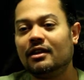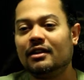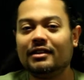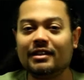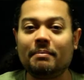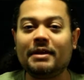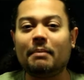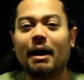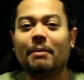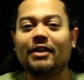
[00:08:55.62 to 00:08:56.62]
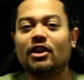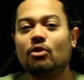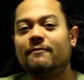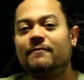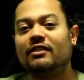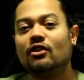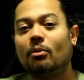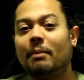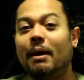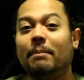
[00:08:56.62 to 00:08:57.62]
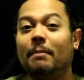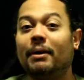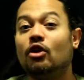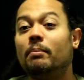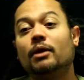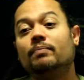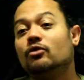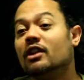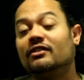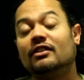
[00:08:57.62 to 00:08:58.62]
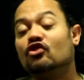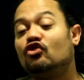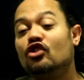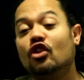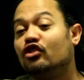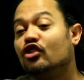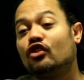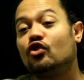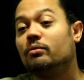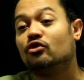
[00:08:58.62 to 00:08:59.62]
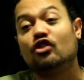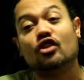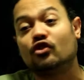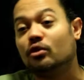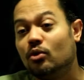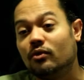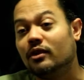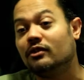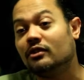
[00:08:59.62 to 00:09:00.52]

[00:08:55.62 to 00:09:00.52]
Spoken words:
Yeah, but I think it would be fitting. But listen, she does good movies.